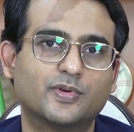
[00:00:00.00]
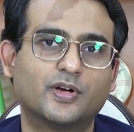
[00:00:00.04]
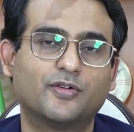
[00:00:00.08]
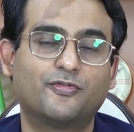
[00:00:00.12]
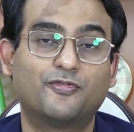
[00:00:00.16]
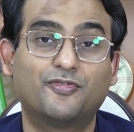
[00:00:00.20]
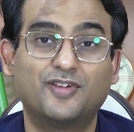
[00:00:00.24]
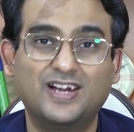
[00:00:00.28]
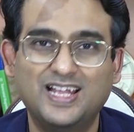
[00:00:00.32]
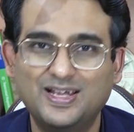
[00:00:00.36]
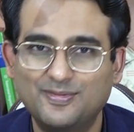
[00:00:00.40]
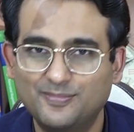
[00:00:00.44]

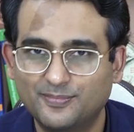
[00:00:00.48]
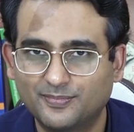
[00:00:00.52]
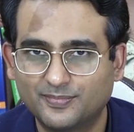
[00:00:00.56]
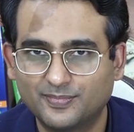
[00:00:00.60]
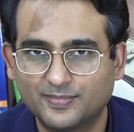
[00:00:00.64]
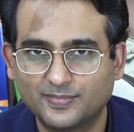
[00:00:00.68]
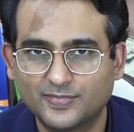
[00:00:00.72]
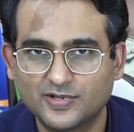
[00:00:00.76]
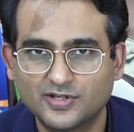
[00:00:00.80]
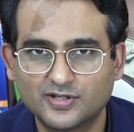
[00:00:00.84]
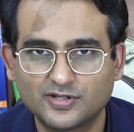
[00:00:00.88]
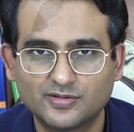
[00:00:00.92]

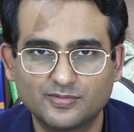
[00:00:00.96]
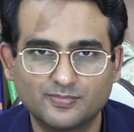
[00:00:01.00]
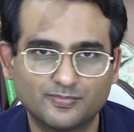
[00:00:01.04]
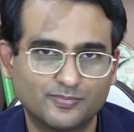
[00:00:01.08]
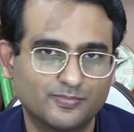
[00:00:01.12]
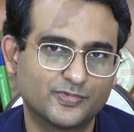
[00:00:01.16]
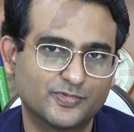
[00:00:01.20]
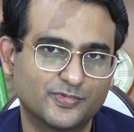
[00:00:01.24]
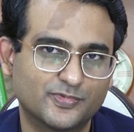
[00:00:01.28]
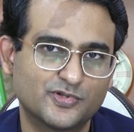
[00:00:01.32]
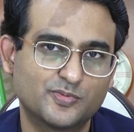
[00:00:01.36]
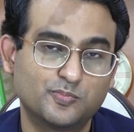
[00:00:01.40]
phlegm,
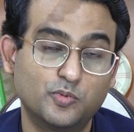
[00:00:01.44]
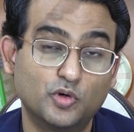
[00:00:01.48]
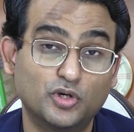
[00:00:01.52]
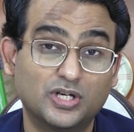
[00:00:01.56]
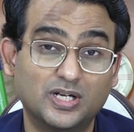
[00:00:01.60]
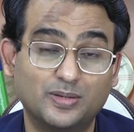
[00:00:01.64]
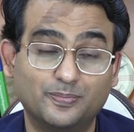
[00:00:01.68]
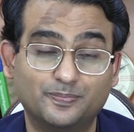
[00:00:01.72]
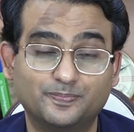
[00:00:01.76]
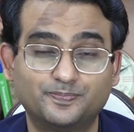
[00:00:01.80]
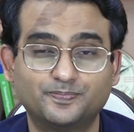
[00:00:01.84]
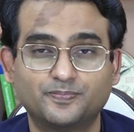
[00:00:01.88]

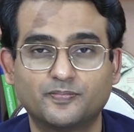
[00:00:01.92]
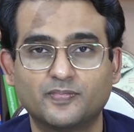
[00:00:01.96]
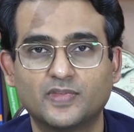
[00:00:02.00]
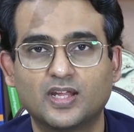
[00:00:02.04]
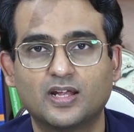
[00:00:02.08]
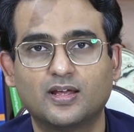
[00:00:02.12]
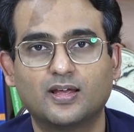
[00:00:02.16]
sputum.